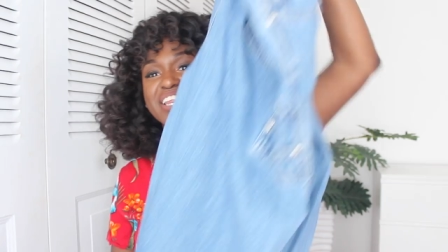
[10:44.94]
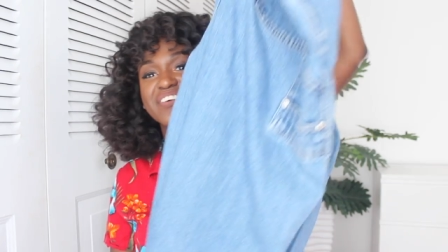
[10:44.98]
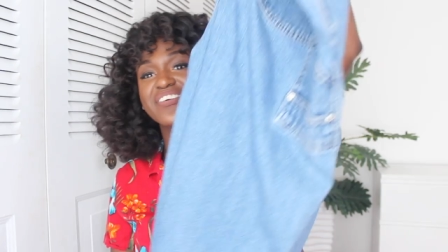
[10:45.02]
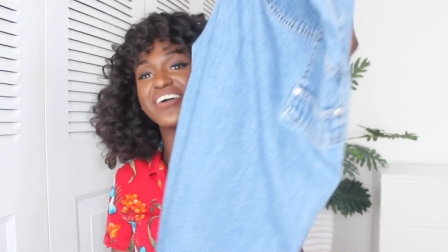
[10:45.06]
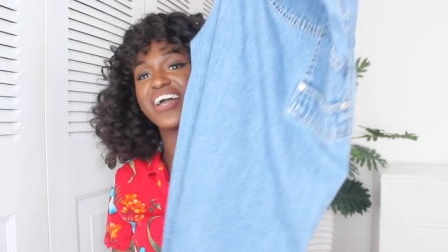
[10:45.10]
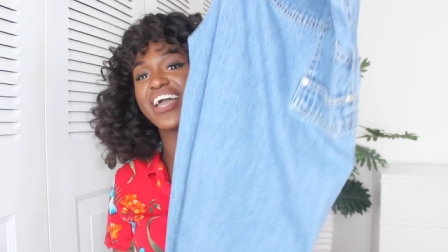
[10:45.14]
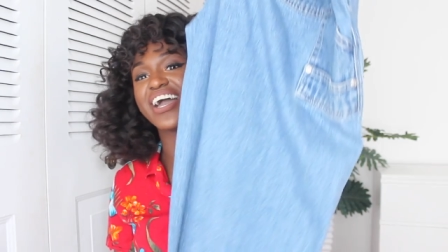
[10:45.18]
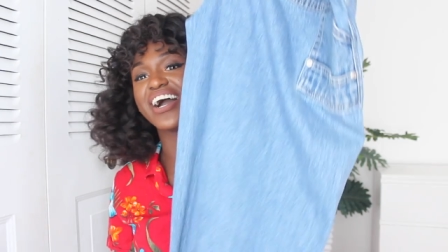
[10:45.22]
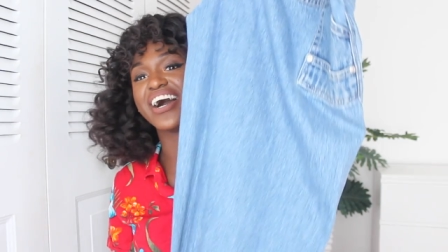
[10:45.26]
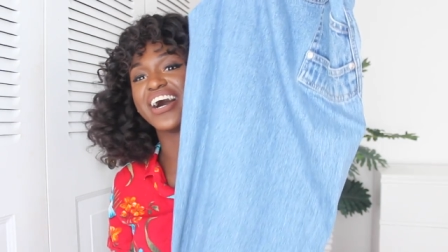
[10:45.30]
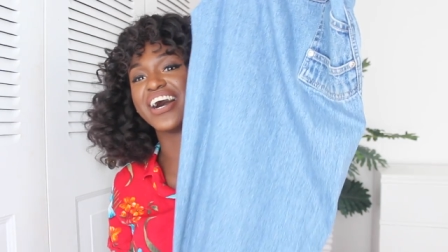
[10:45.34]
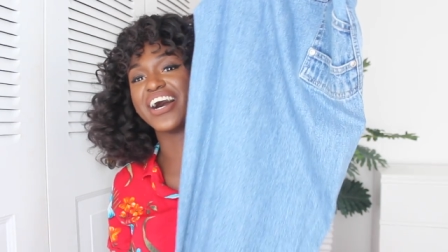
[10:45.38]

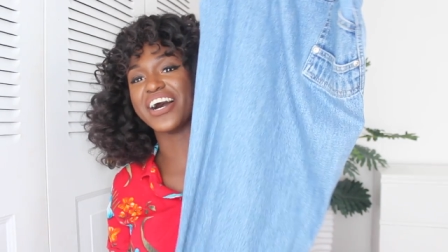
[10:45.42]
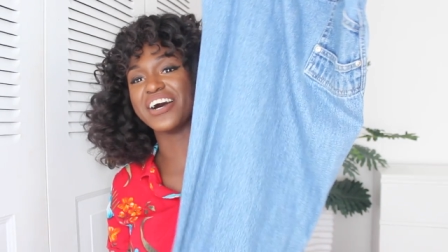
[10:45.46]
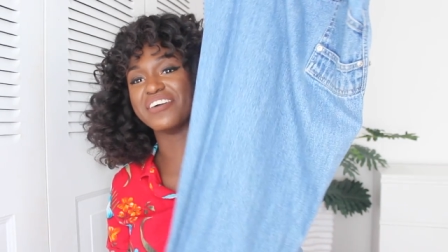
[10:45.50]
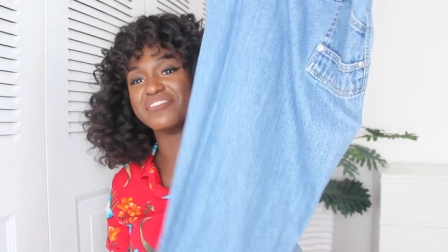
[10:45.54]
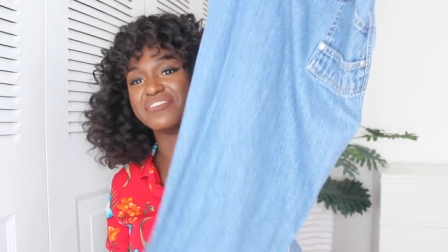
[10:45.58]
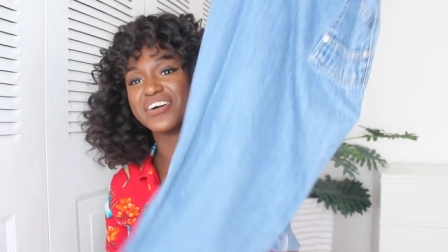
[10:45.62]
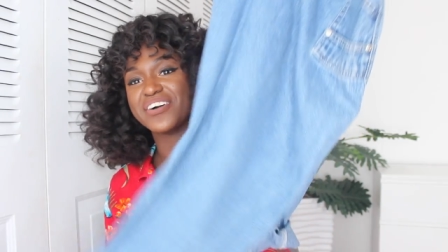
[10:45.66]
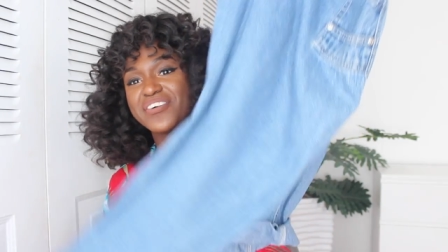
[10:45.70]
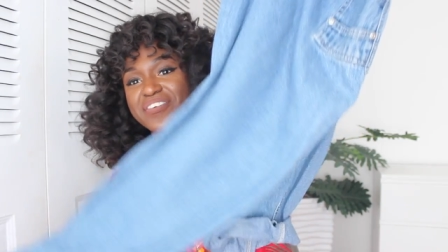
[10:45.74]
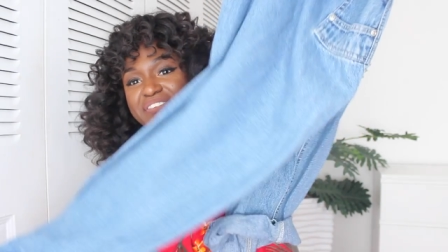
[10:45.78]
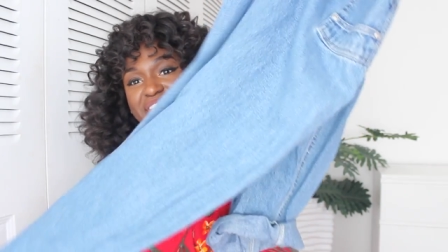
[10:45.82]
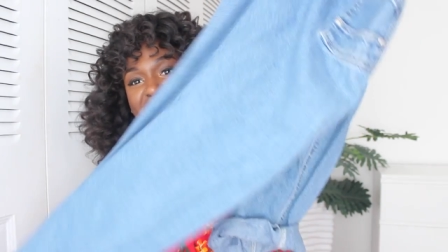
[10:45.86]
anyway,
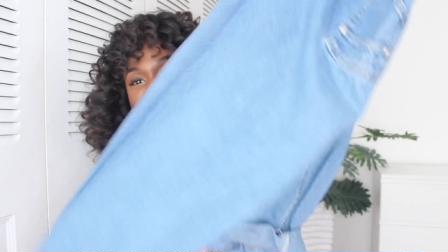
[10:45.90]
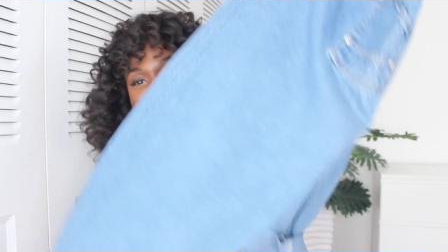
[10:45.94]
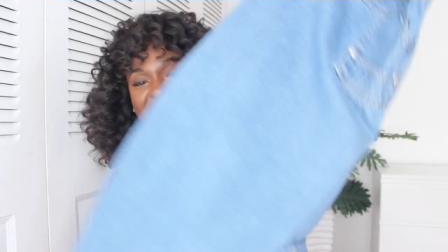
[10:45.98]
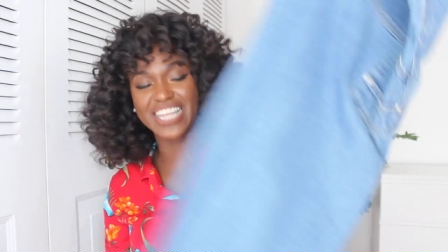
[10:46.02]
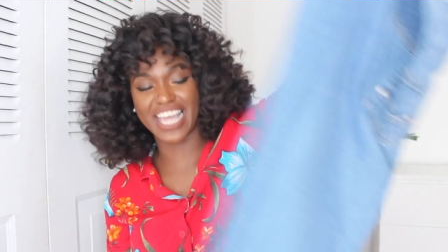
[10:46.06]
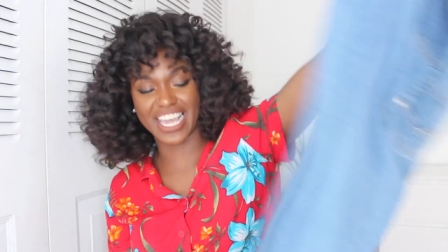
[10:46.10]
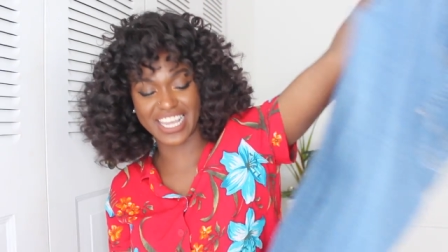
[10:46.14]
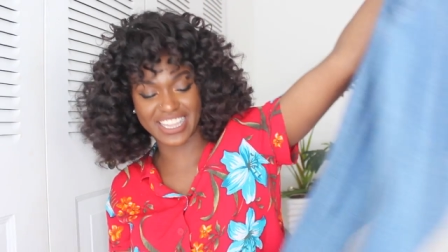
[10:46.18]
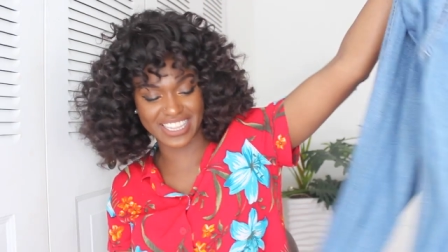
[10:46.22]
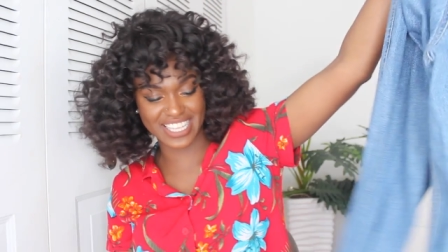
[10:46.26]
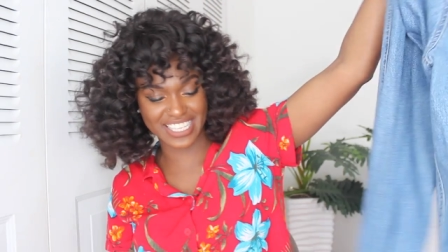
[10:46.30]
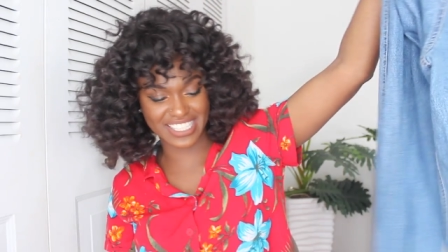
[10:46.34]
um, really
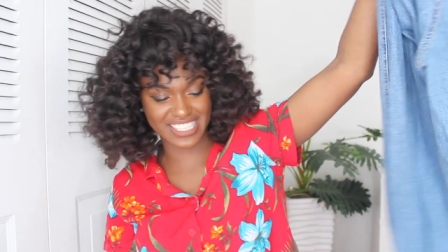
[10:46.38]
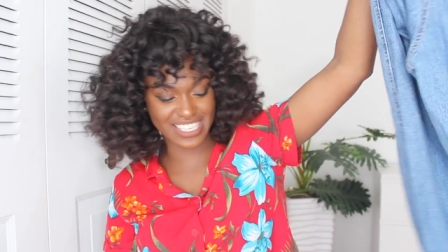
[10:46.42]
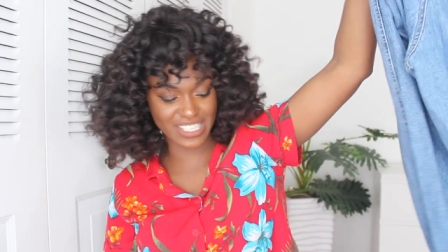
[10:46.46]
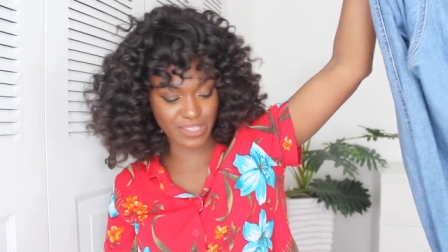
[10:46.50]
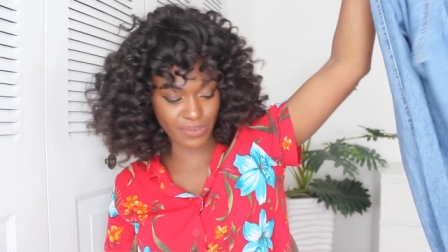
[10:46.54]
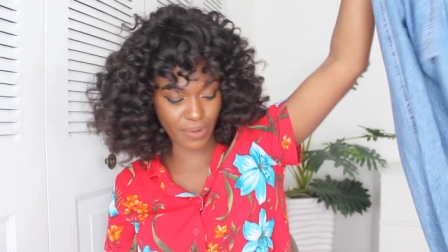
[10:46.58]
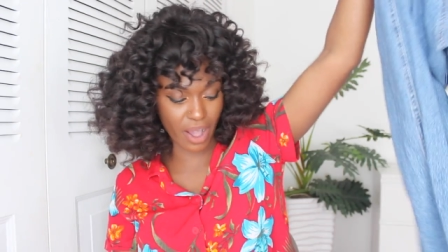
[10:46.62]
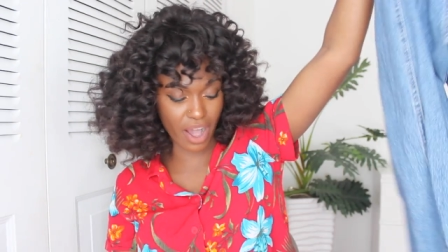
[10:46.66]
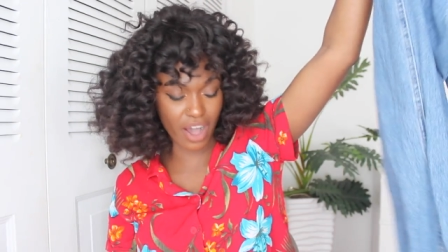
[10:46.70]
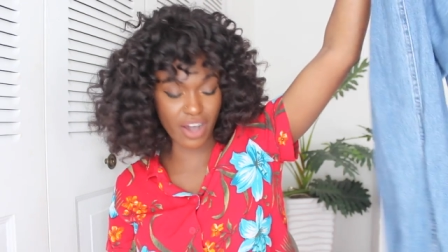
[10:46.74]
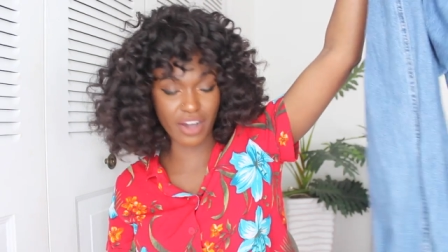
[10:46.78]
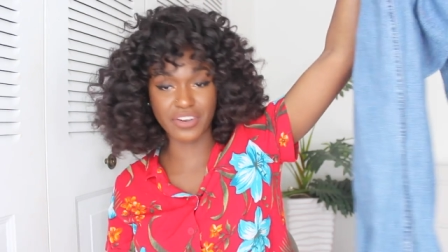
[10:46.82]
like this
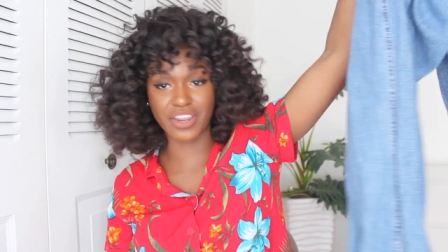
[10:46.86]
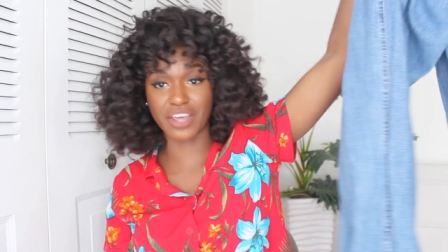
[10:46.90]
as well.